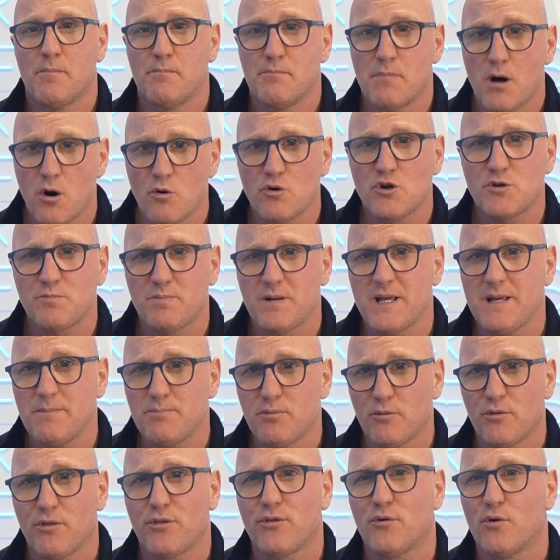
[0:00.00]
most
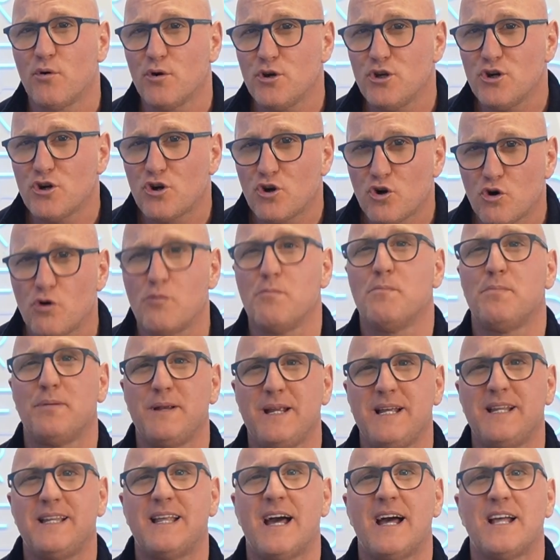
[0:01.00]
people thought your
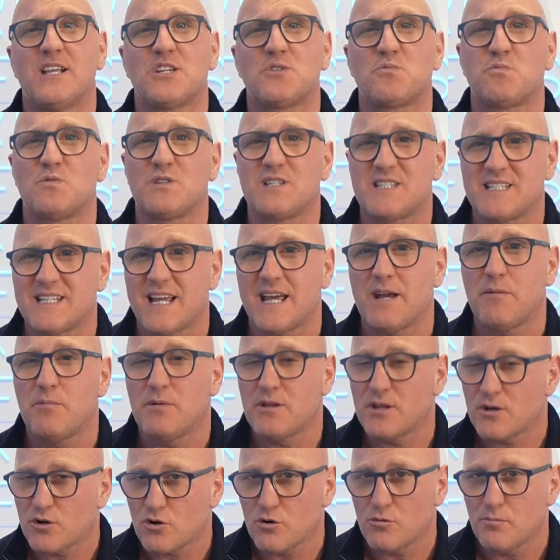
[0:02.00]
company debts would stay with
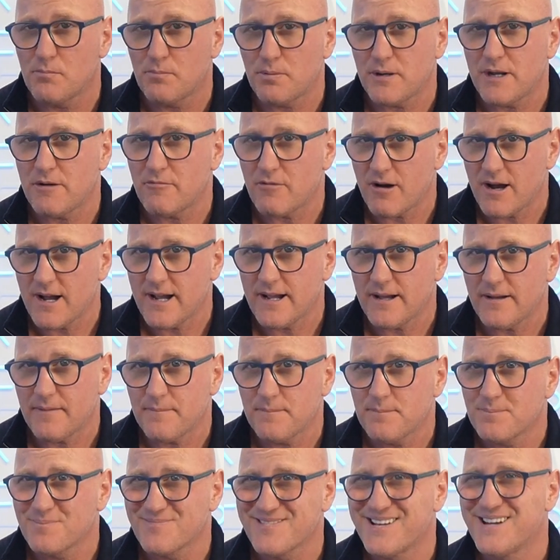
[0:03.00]
the company, right?
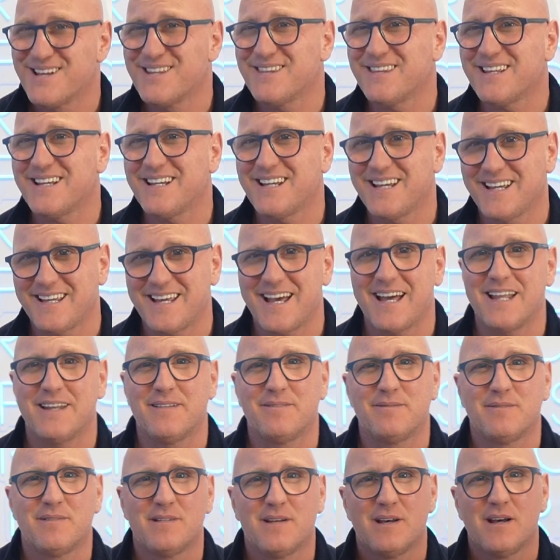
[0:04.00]
Think again,
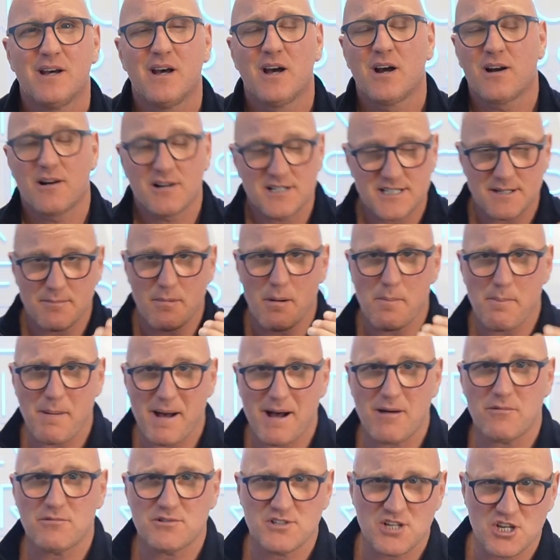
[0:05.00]
because I'm
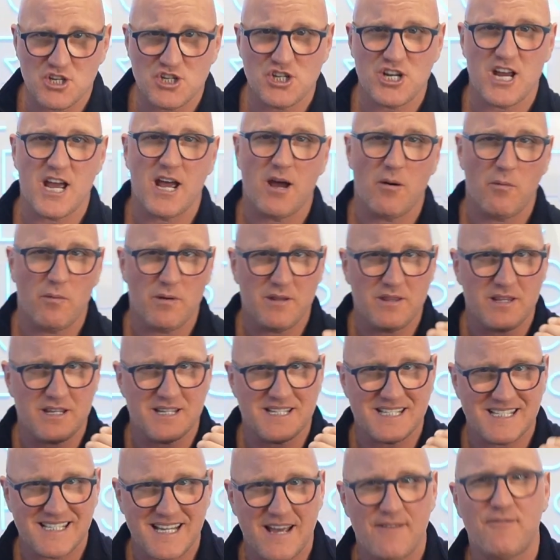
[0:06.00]
about to share with you
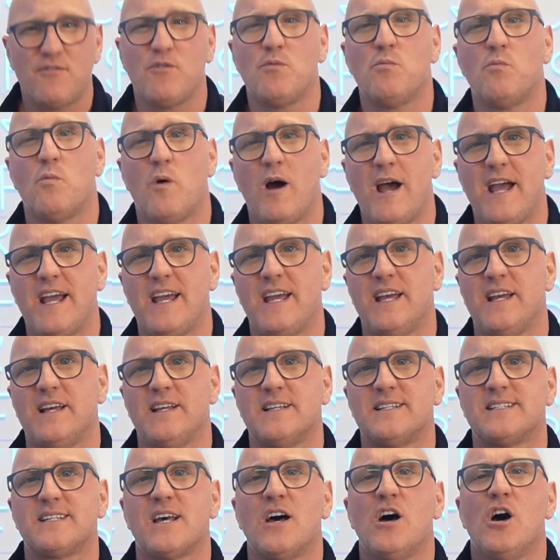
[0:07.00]
7
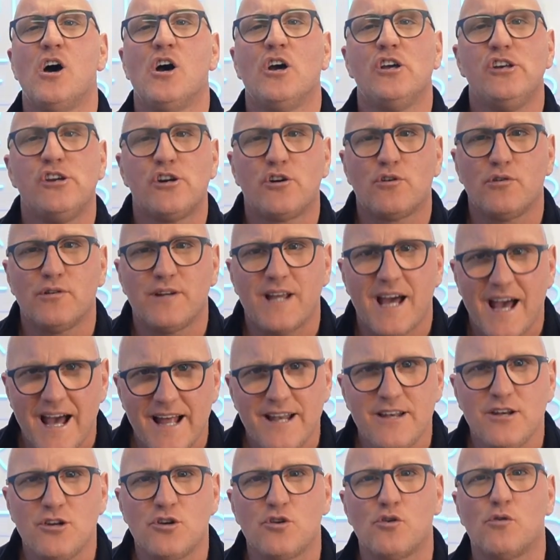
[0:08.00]
ways you could
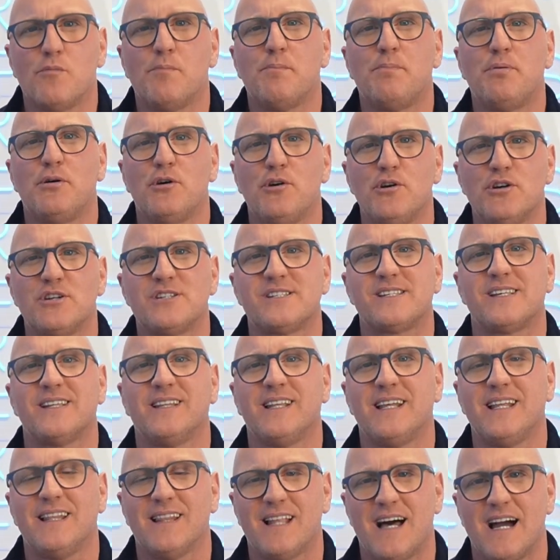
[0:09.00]
end up
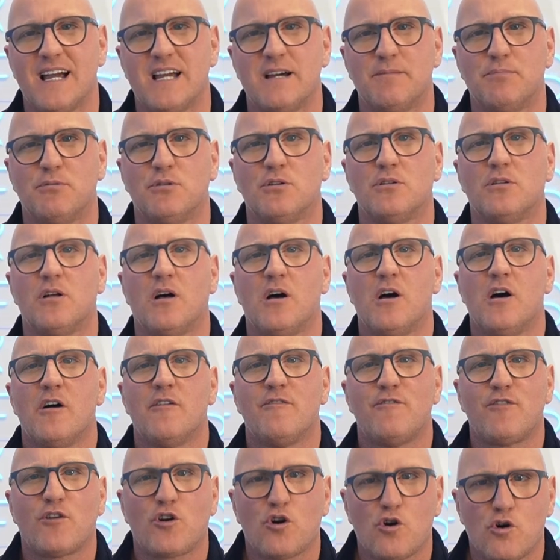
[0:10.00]
personally liable
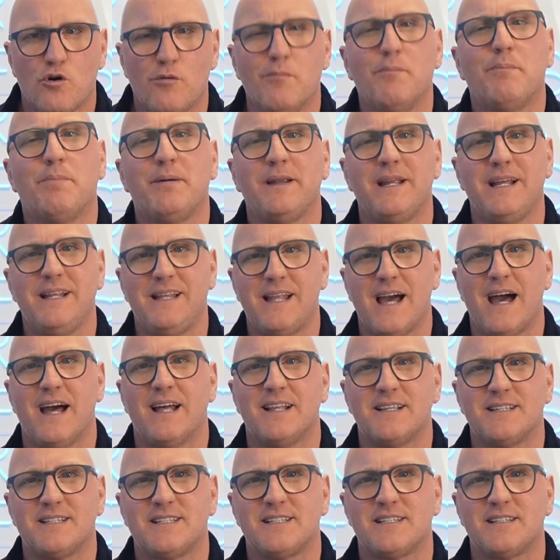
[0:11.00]
for company
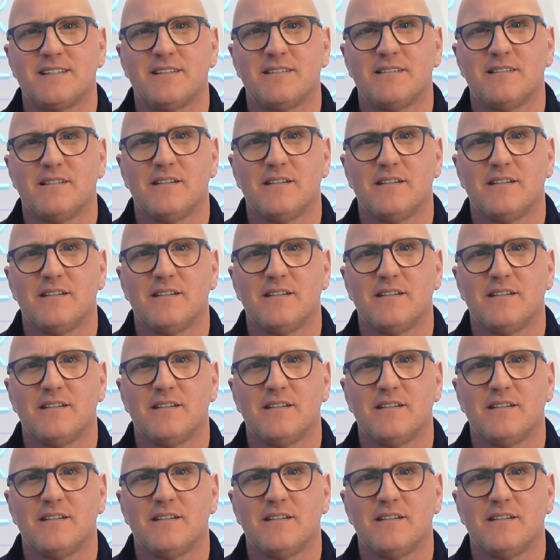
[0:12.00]
debts.